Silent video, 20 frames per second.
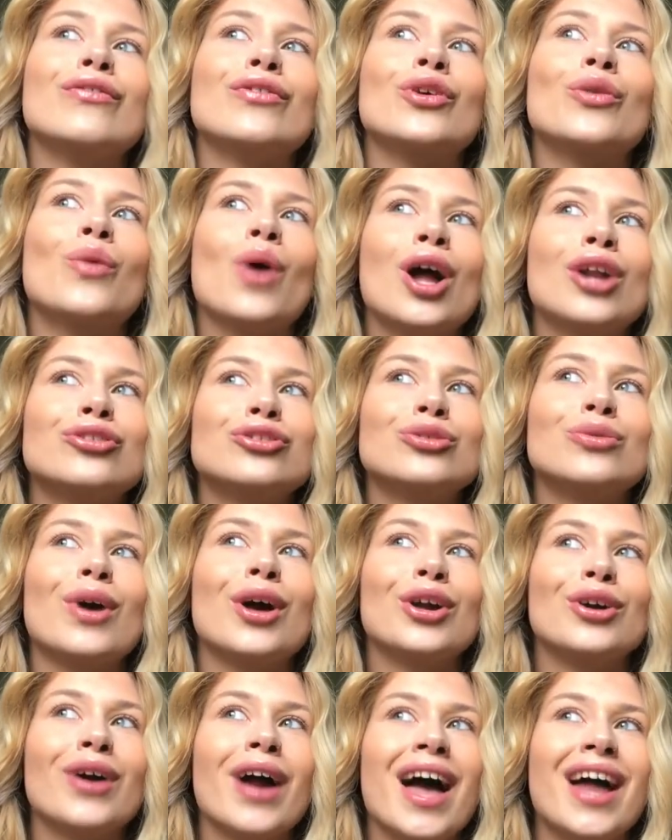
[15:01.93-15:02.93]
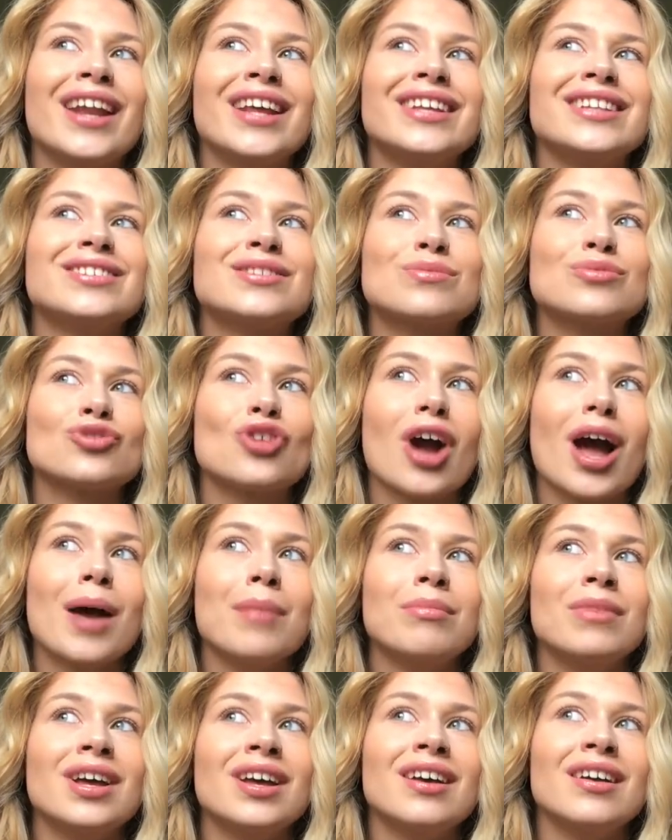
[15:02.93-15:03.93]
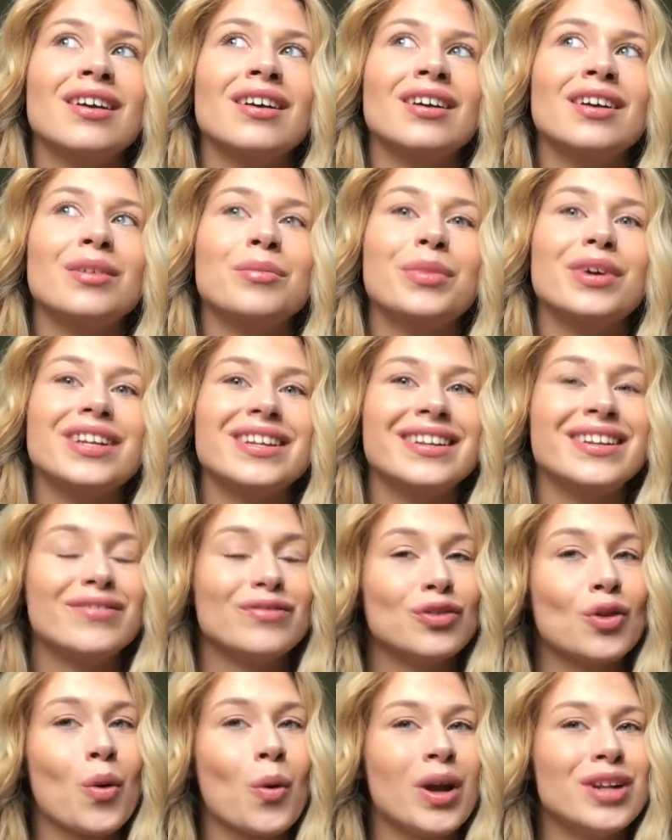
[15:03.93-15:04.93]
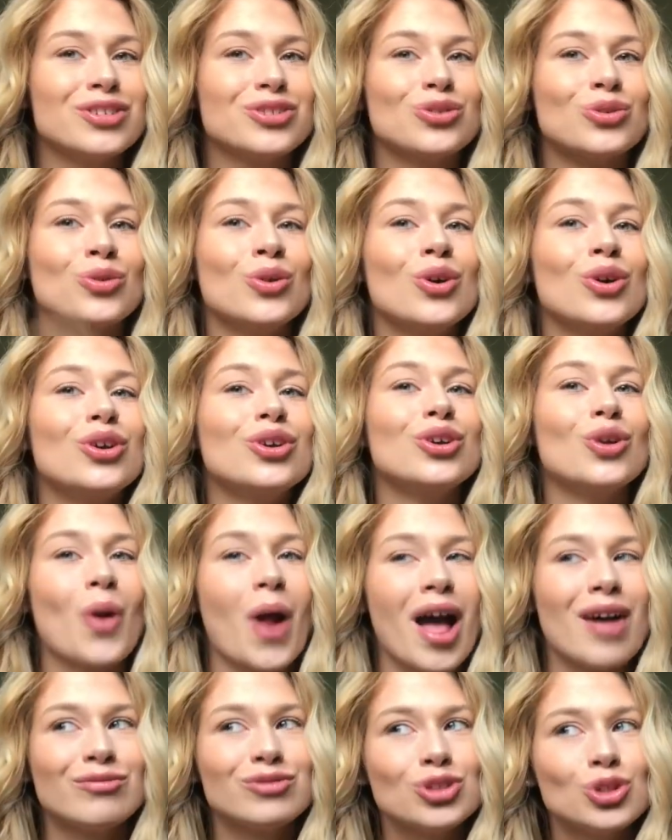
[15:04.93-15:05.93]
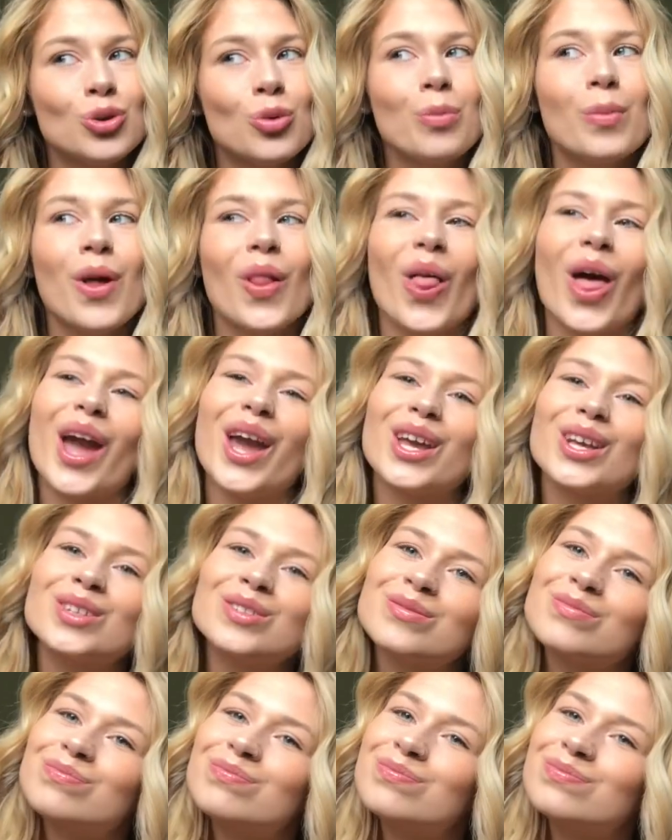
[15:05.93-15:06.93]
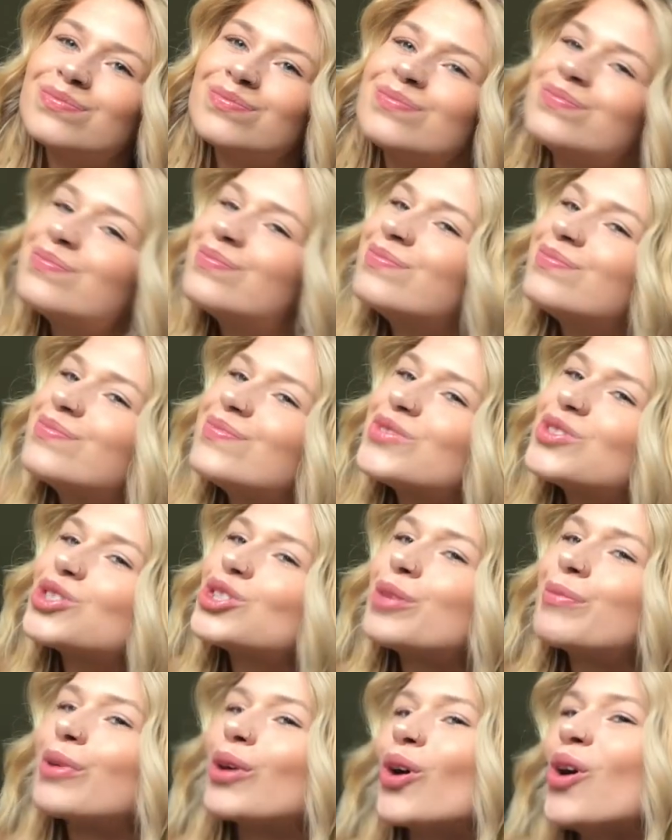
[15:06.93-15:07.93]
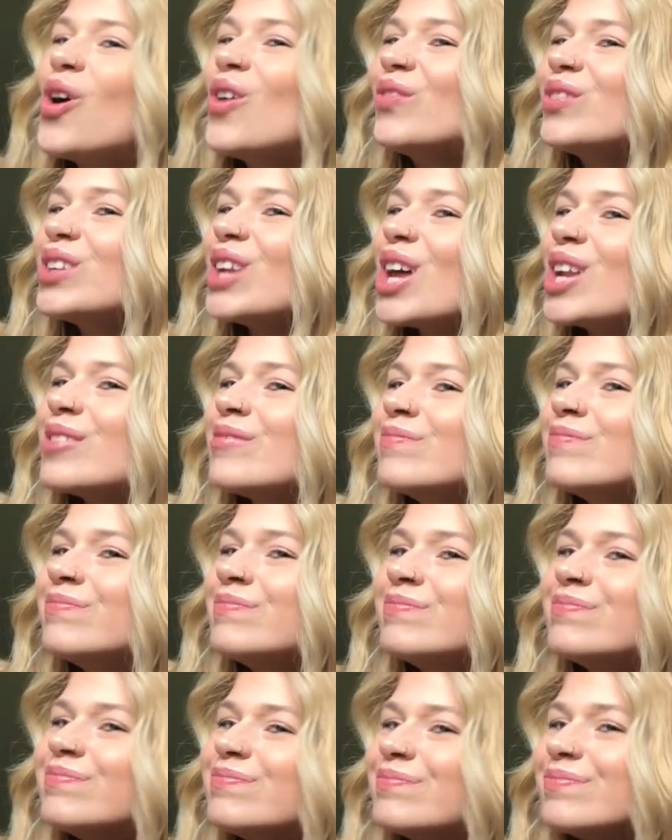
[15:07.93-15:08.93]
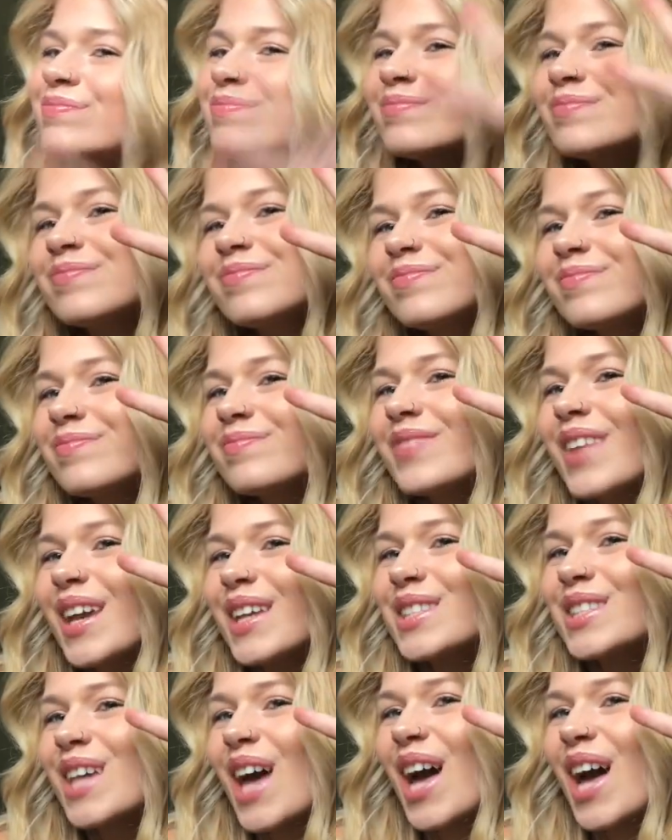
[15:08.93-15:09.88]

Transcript: if you want to while you're at it, subscribe. But if you don't want to, you don't have to, but like, it should be cool if you did. Thanks,